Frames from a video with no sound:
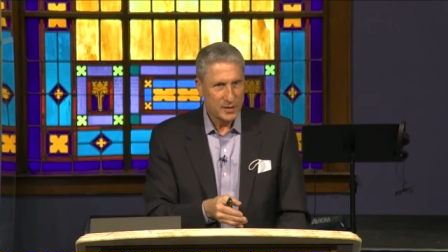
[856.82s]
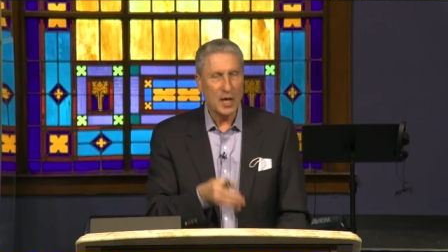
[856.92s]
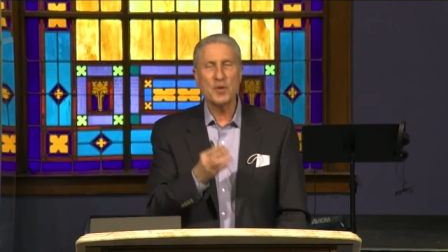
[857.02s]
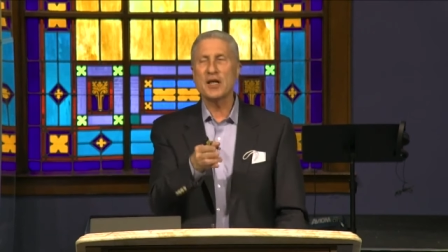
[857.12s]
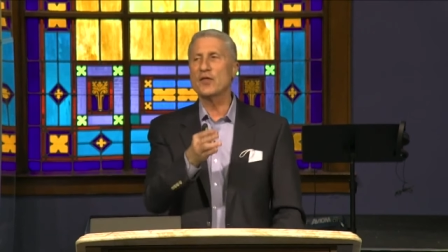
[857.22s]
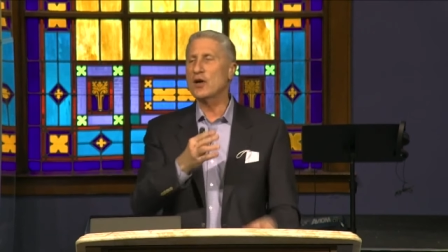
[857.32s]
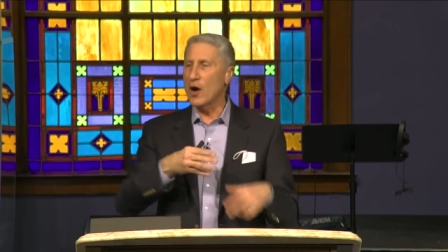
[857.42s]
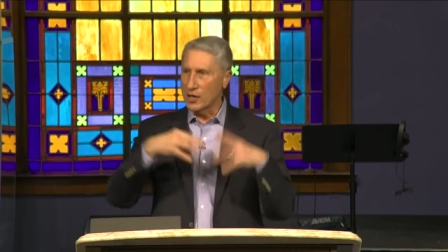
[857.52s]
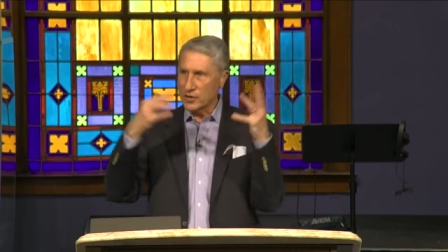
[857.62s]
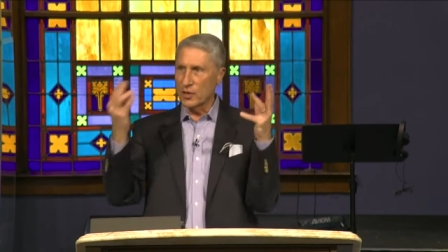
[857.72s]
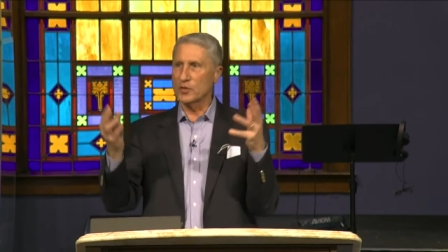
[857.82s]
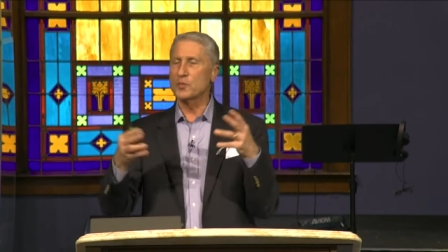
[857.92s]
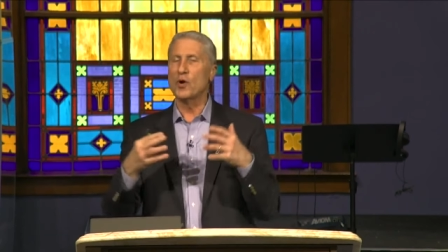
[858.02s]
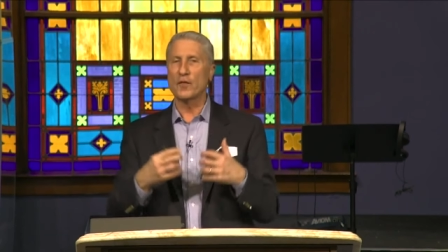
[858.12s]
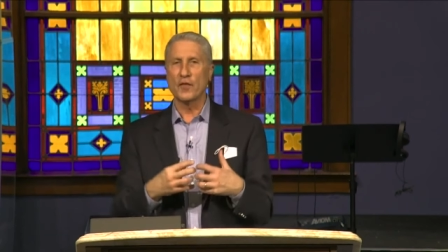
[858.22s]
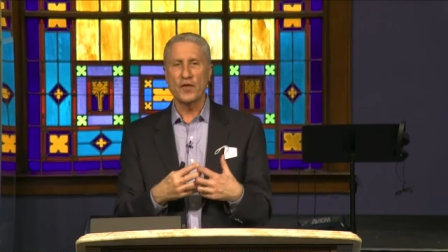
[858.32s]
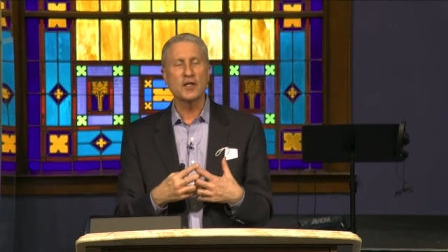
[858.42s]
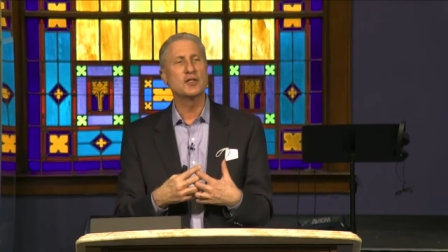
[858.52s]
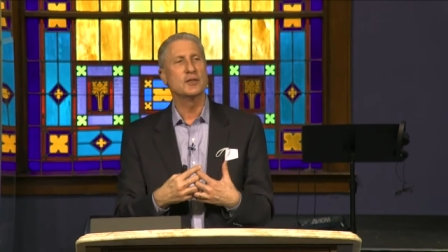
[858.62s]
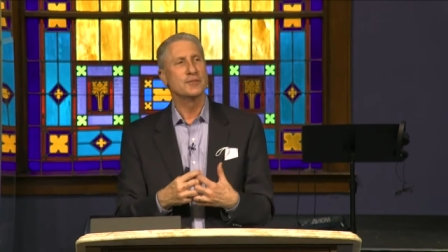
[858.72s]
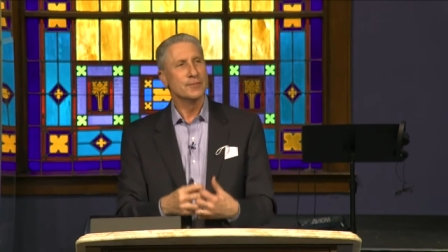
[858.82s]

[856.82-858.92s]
coming in the car, so it was more of a vision.